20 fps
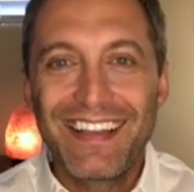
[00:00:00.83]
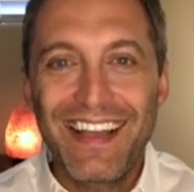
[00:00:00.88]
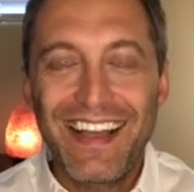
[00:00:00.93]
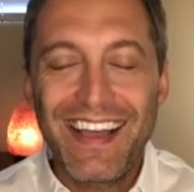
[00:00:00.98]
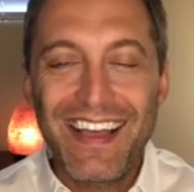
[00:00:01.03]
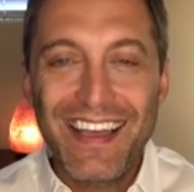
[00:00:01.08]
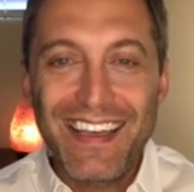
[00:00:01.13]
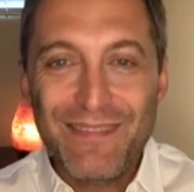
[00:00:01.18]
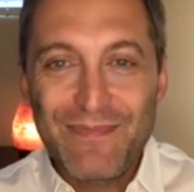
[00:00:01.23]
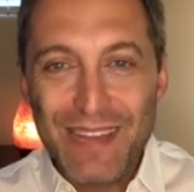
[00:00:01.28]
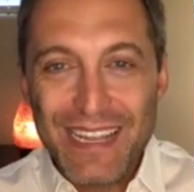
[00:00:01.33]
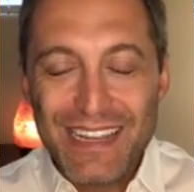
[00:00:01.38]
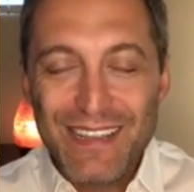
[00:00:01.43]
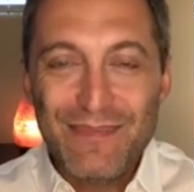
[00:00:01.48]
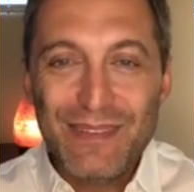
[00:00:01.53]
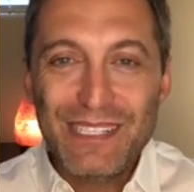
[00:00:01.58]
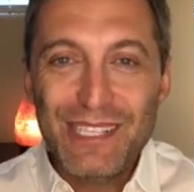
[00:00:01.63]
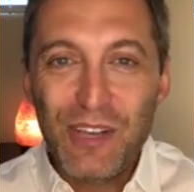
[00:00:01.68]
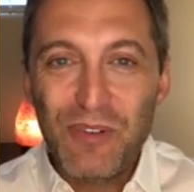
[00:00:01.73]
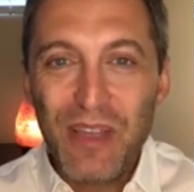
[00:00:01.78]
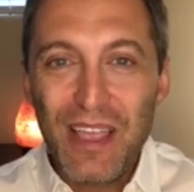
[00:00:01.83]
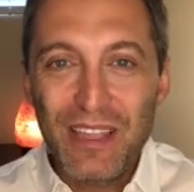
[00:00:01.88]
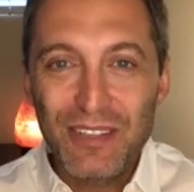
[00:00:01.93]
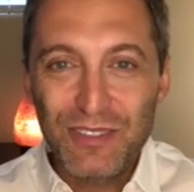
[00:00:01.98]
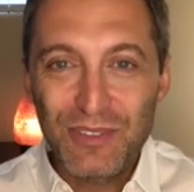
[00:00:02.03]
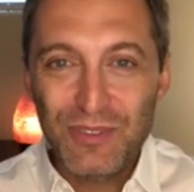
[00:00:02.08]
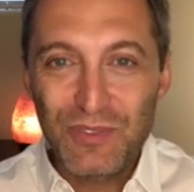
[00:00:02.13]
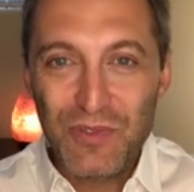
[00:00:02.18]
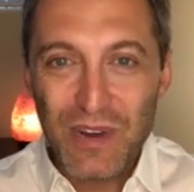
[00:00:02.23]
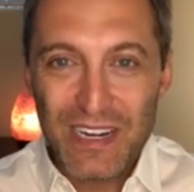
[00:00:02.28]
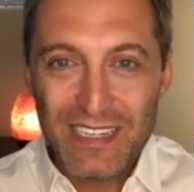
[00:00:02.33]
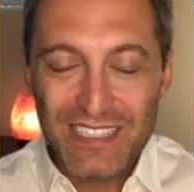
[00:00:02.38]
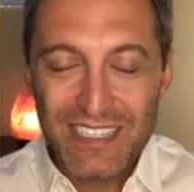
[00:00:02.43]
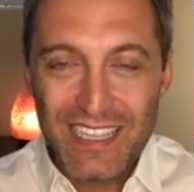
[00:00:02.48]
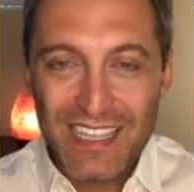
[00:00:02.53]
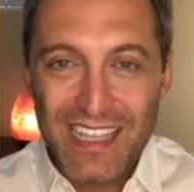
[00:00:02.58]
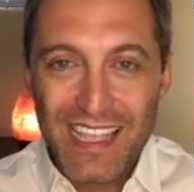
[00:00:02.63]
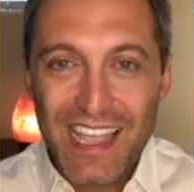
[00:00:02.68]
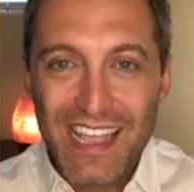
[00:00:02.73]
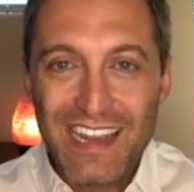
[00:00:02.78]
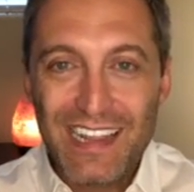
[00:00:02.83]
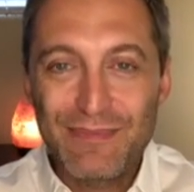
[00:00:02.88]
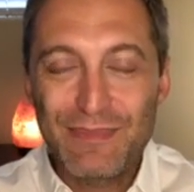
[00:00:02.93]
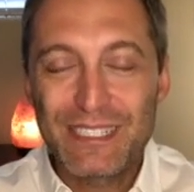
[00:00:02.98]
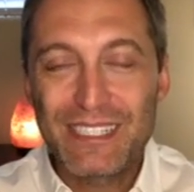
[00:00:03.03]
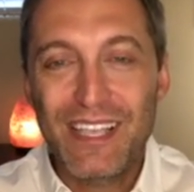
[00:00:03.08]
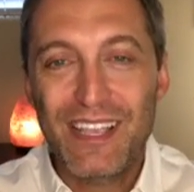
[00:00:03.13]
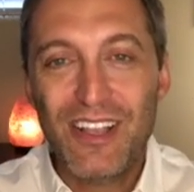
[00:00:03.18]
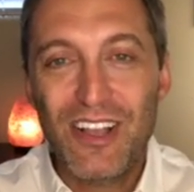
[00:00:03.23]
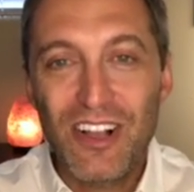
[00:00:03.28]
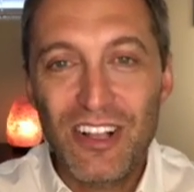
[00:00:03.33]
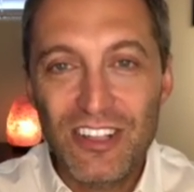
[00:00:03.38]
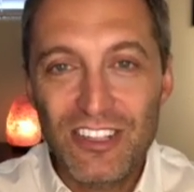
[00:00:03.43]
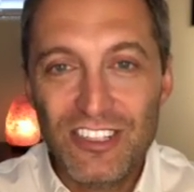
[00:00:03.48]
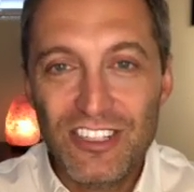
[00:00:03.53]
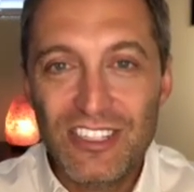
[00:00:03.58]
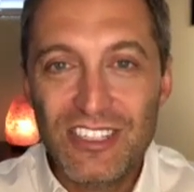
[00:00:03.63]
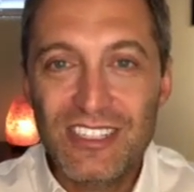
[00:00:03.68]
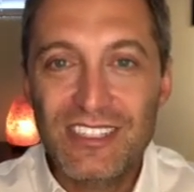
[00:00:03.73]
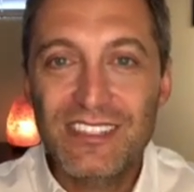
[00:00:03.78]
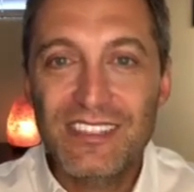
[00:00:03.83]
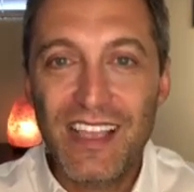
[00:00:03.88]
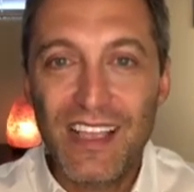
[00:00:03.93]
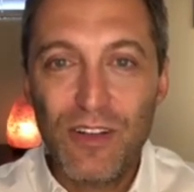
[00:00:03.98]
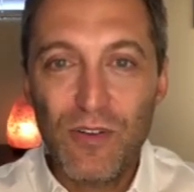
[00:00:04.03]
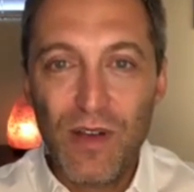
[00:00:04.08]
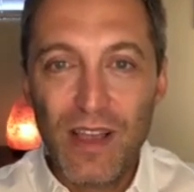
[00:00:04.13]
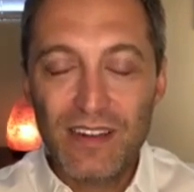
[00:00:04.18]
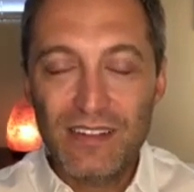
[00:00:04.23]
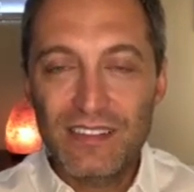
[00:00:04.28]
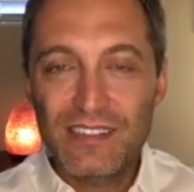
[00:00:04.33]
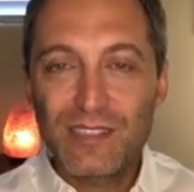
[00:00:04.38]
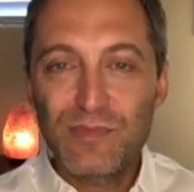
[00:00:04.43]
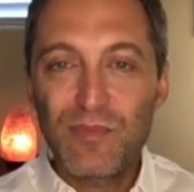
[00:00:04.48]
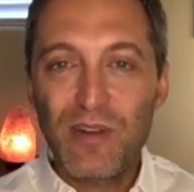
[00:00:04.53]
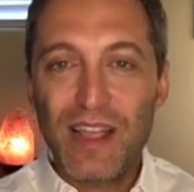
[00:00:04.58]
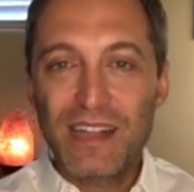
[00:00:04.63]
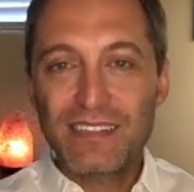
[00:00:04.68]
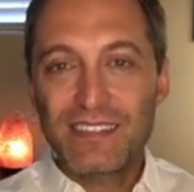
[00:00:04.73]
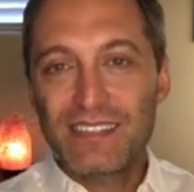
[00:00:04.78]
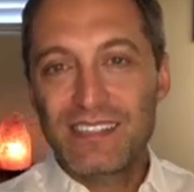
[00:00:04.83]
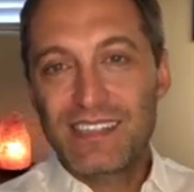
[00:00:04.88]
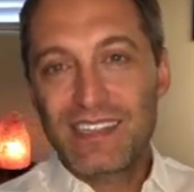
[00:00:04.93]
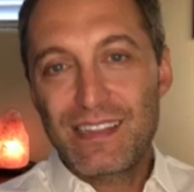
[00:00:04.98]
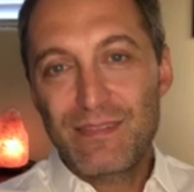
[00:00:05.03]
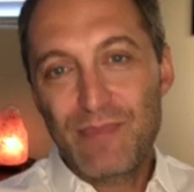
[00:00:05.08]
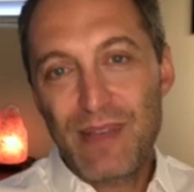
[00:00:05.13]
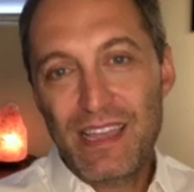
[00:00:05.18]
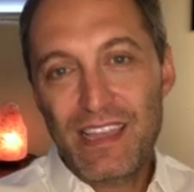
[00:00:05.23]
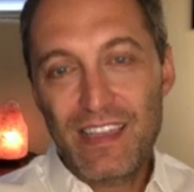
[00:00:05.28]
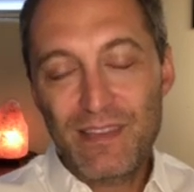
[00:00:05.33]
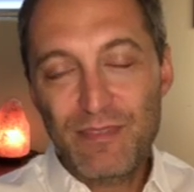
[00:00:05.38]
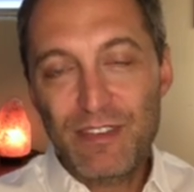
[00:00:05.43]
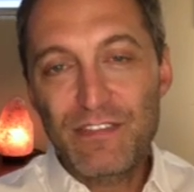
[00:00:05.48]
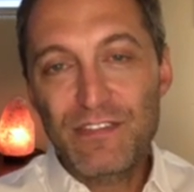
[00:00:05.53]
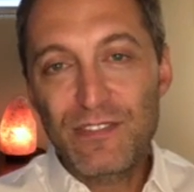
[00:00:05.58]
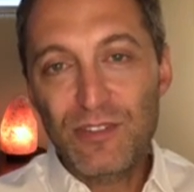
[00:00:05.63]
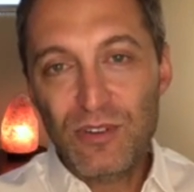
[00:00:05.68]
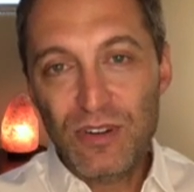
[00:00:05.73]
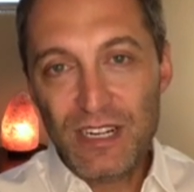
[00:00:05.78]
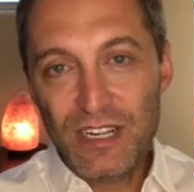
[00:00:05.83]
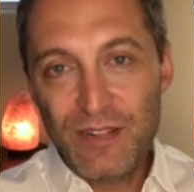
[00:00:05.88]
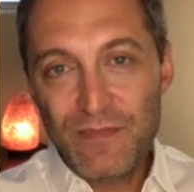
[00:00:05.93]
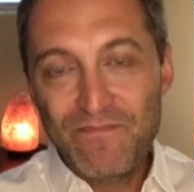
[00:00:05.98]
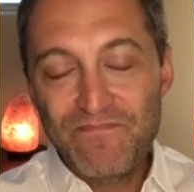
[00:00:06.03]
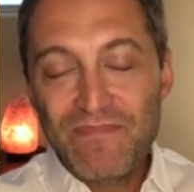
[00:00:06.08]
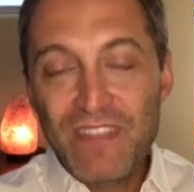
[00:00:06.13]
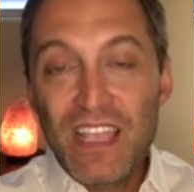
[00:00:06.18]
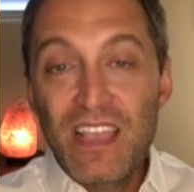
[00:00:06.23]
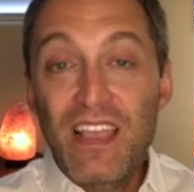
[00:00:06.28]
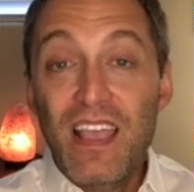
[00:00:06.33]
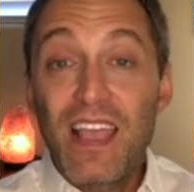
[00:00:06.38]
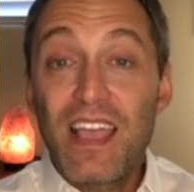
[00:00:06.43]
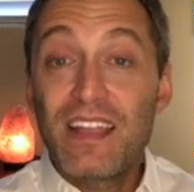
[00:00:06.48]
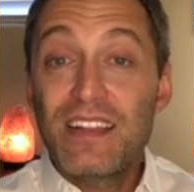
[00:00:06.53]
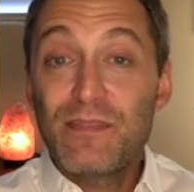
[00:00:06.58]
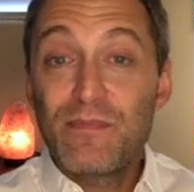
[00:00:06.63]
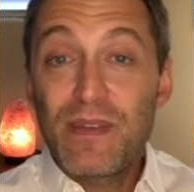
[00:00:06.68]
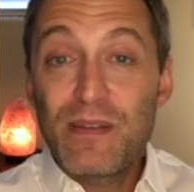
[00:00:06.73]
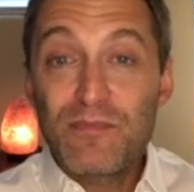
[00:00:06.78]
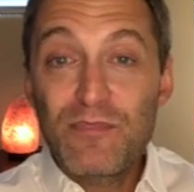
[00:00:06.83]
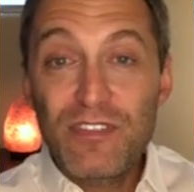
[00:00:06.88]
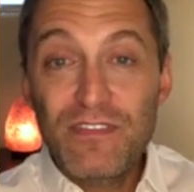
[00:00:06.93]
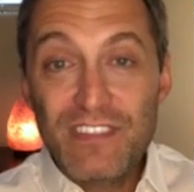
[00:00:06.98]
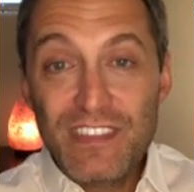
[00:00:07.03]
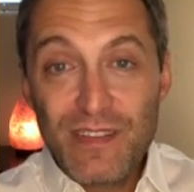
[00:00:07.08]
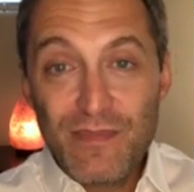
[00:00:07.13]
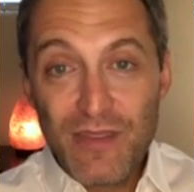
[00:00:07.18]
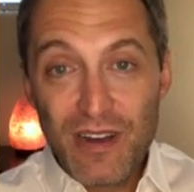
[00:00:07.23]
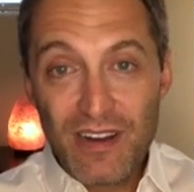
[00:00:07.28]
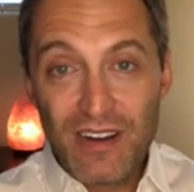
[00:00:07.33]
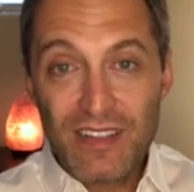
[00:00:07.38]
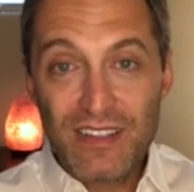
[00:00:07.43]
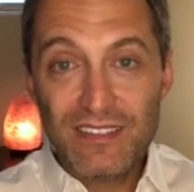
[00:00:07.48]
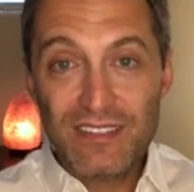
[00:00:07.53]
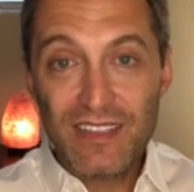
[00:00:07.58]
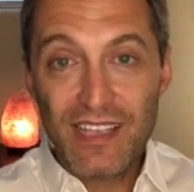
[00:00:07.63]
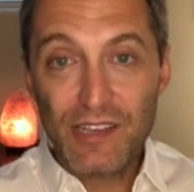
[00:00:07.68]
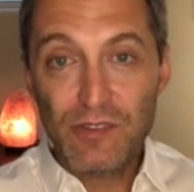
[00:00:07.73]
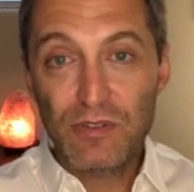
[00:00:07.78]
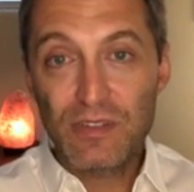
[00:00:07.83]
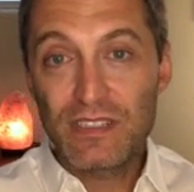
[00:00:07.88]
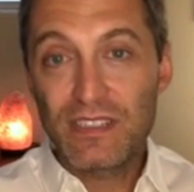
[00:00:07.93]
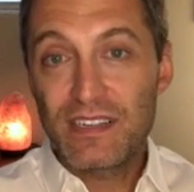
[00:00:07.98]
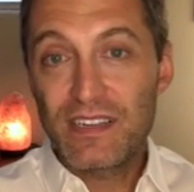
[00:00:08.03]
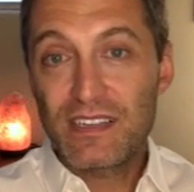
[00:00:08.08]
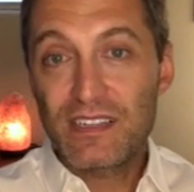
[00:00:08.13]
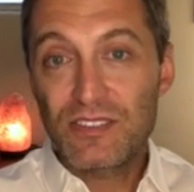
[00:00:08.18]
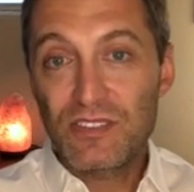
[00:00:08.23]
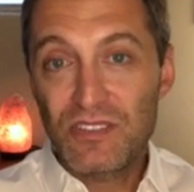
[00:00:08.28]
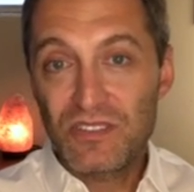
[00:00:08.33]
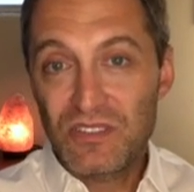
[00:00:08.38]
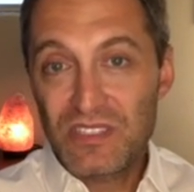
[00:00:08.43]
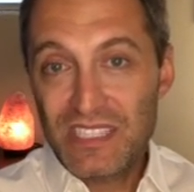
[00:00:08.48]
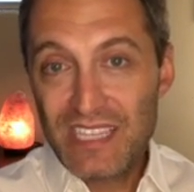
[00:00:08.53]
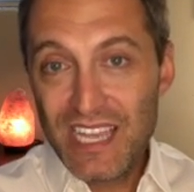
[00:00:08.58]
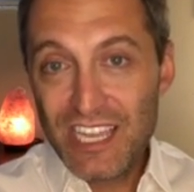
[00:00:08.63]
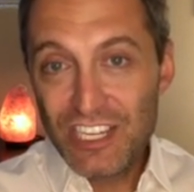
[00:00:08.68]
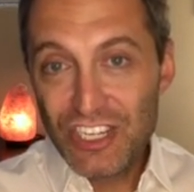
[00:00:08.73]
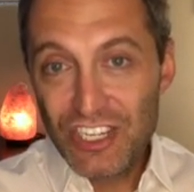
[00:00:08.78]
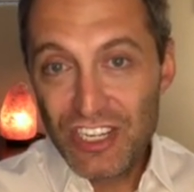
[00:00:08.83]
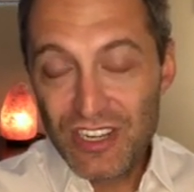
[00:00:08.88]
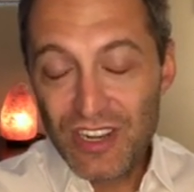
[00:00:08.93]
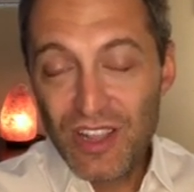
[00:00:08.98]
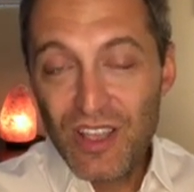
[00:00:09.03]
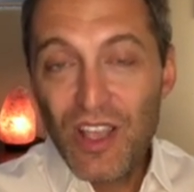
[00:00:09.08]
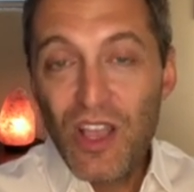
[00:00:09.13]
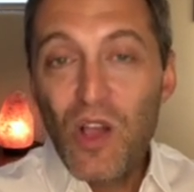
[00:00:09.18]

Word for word: Hi, my name is Eugenio Duarte, and I'm a psychologist and psychoanalyst practicing in Miami, Florida, and a member of the American Psychoanalytic Association.